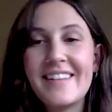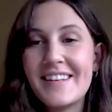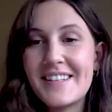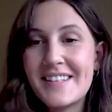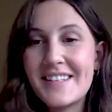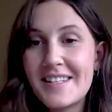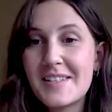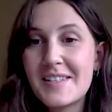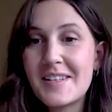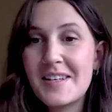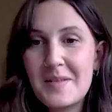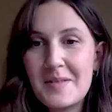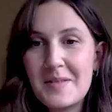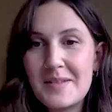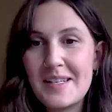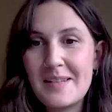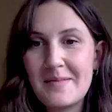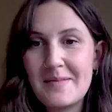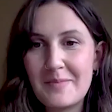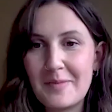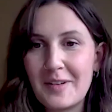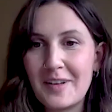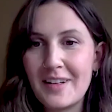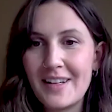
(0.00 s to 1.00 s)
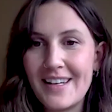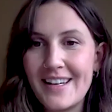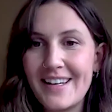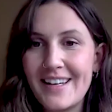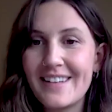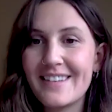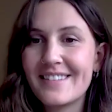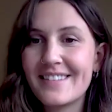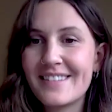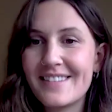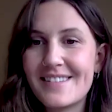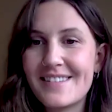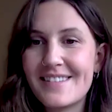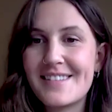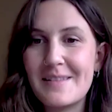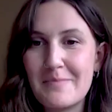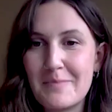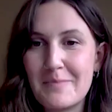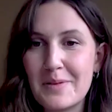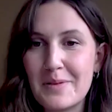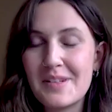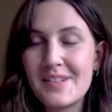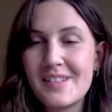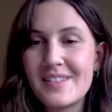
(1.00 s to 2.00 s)
This is going to seem really
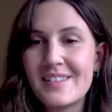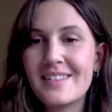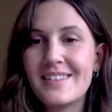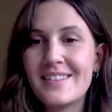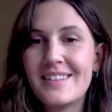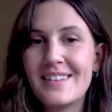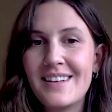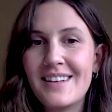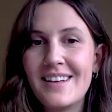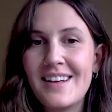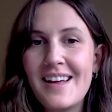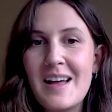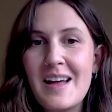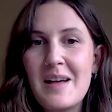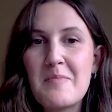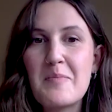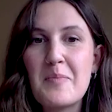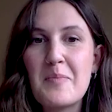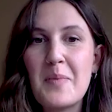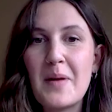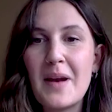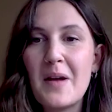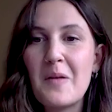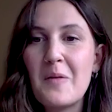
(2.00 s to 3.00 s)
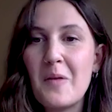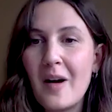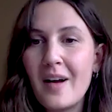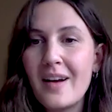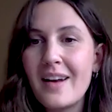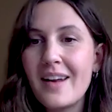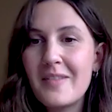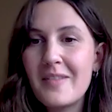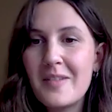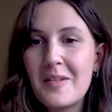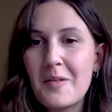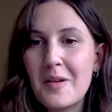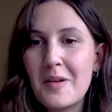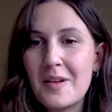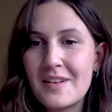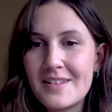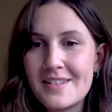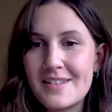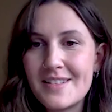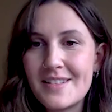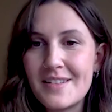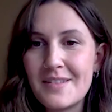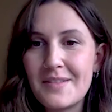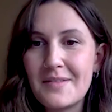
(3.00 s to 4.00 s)
simple, but I want everyone
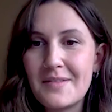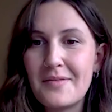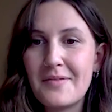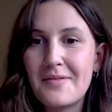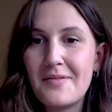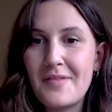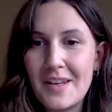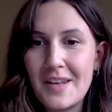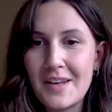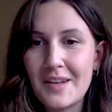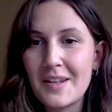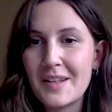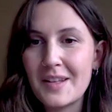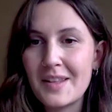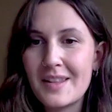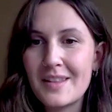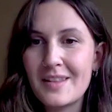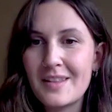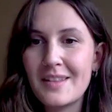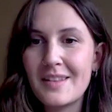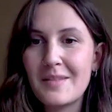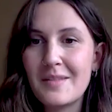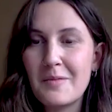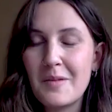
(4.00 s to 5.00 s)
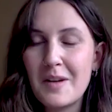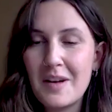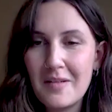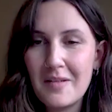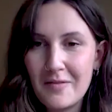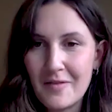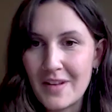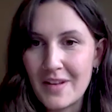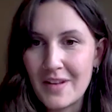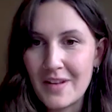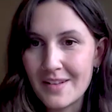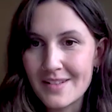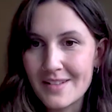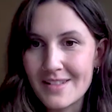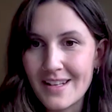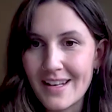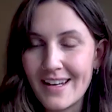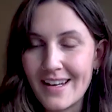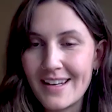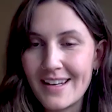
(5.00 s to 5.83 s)
to feel what it feels